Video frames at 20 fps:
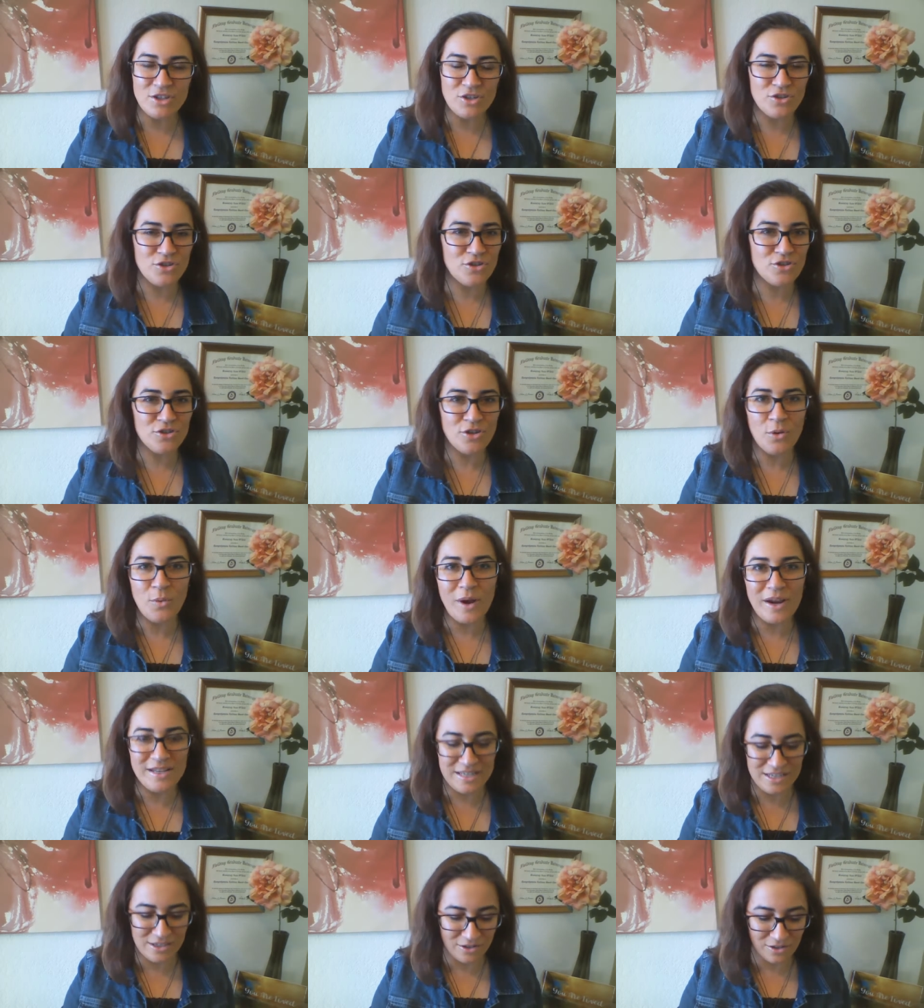It's so
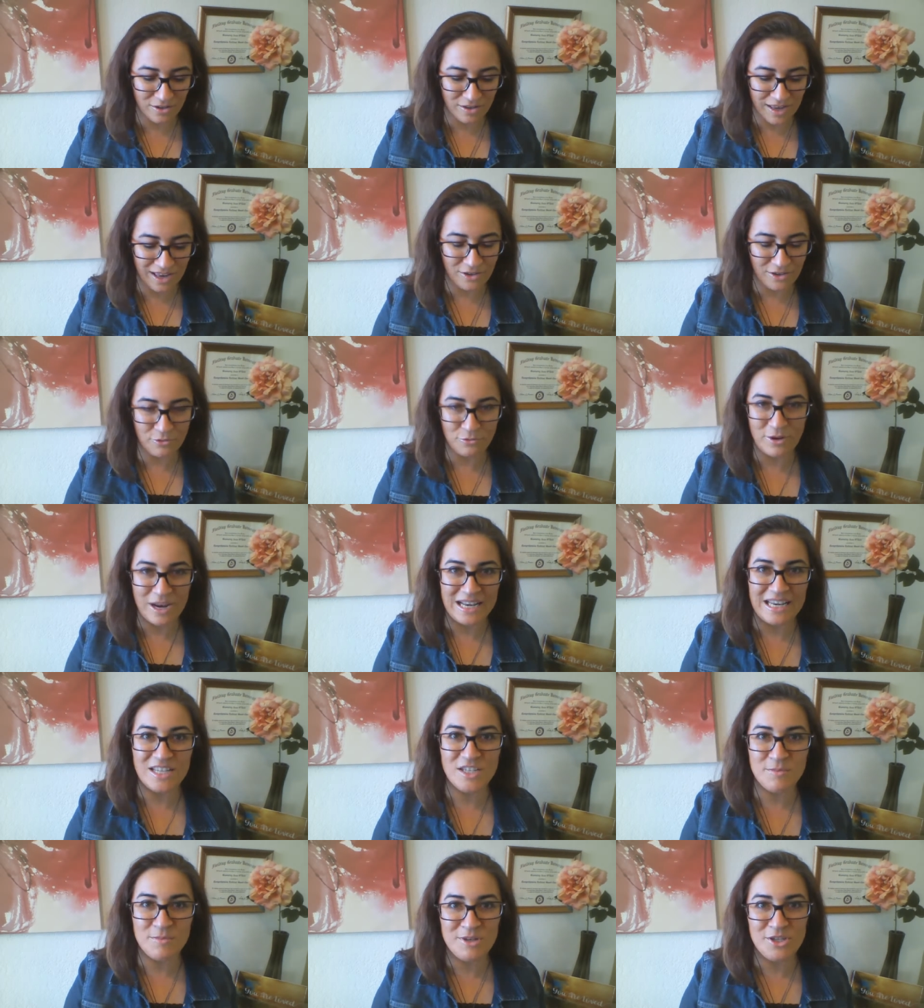ideal and
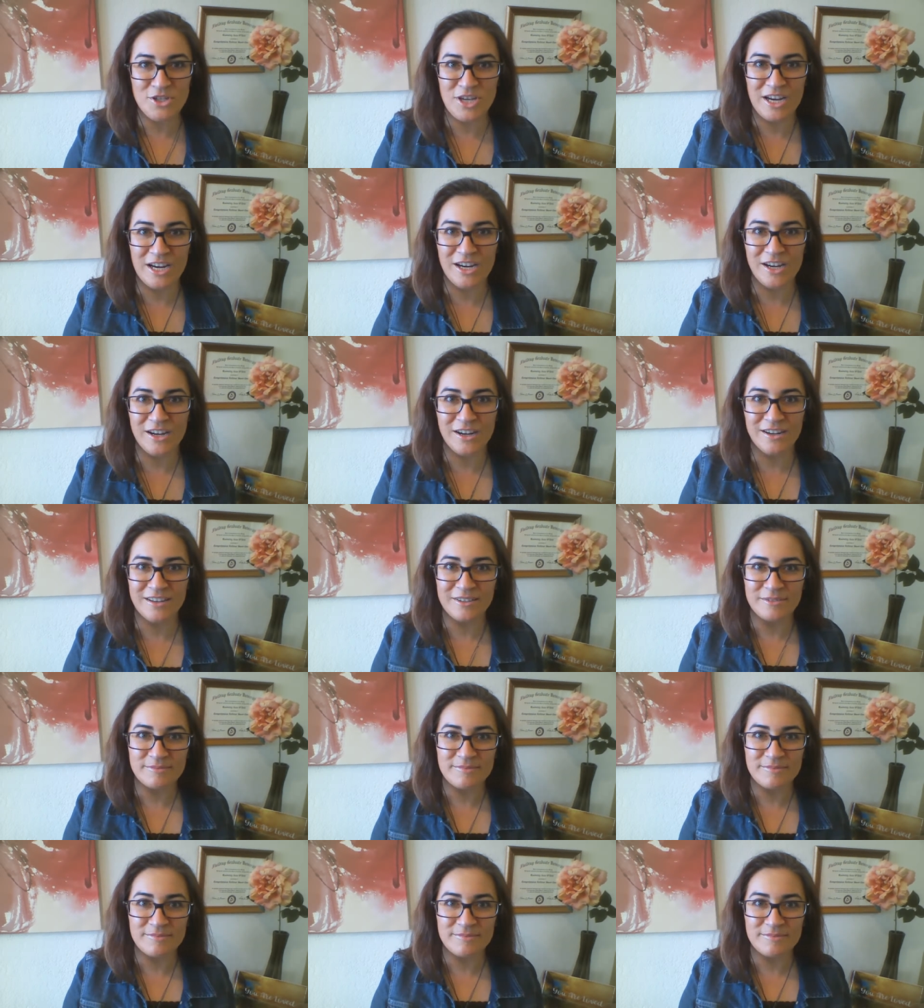ready to be shared